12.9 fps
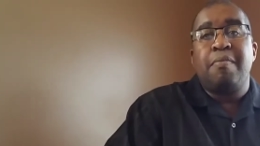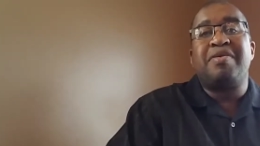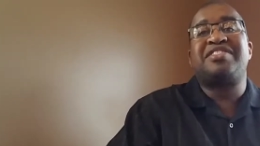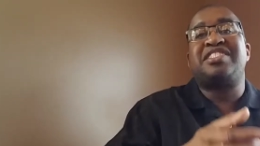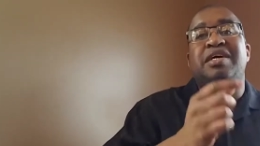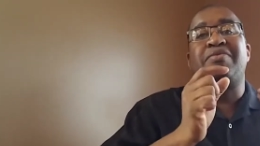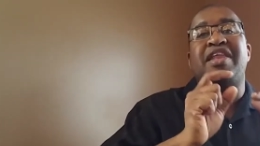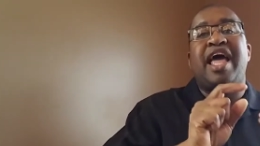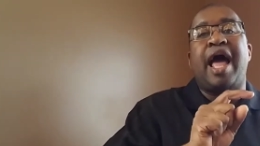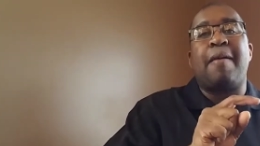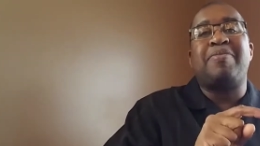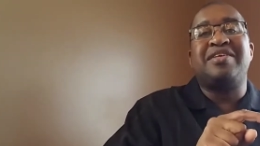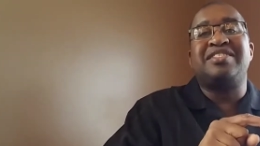but something
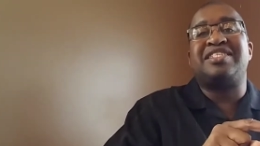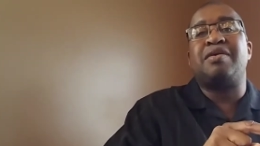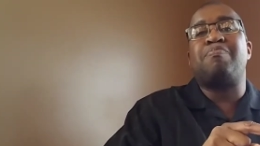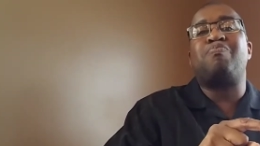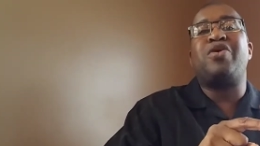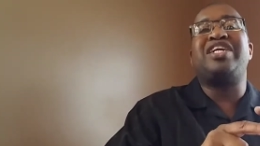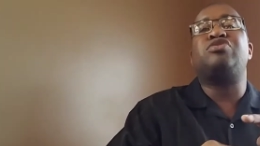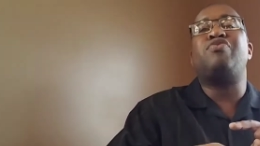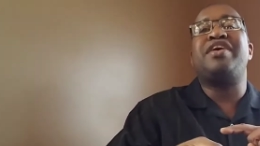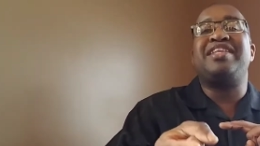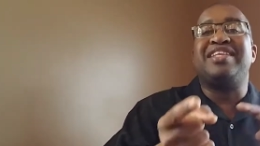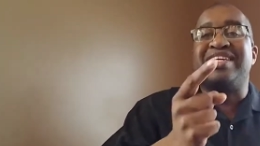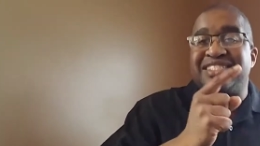happens
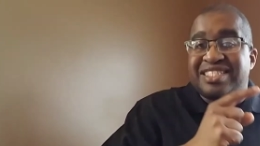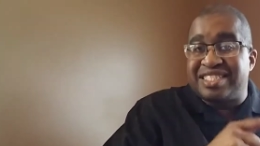between the